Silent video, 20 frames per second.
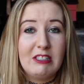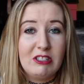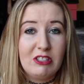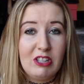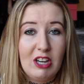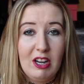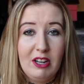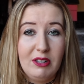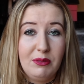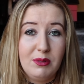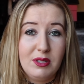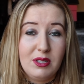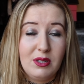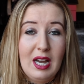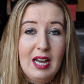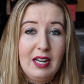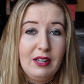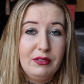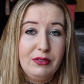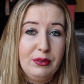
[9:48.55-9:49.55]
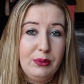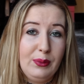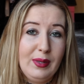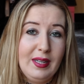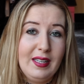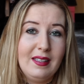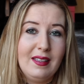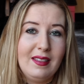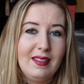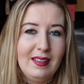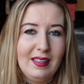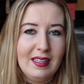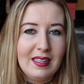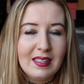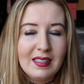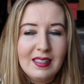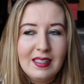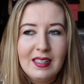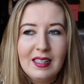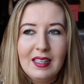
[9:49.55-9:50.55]
so it was kind of a weird
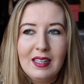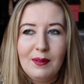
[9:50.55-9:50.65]
thing